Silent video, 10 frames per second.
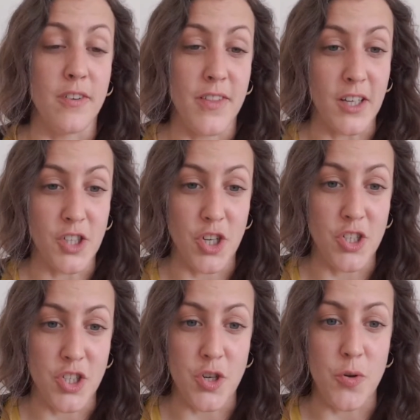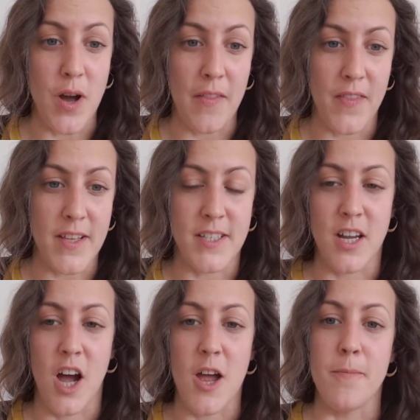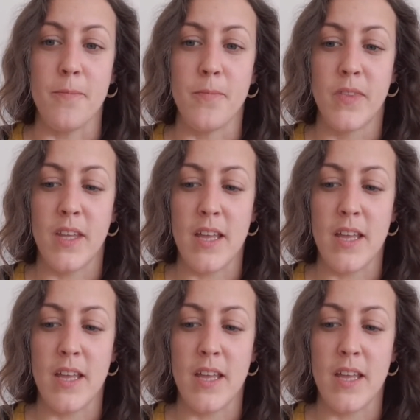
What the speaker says: think should do at this time,